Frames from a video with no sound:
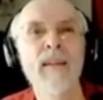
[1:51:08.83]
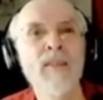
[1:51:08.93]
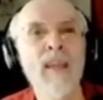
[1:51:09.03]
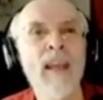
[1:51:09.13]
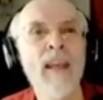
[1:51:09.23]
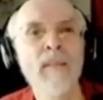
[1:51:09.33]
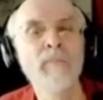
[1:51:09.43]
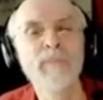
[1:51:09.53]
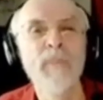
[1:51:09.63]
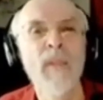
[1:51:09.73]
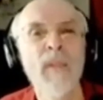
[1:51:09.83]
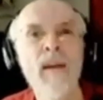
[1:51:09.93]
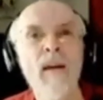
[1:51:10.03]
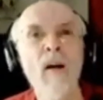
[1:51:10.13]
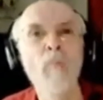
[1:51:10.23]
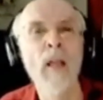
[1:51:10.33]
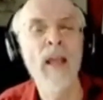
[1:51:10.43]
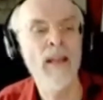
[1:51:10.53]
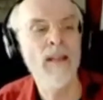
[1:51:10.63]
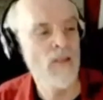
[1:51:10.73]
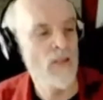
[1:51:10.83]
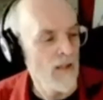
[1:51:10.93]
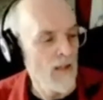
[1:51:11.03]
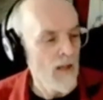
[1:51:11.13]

skating on blades,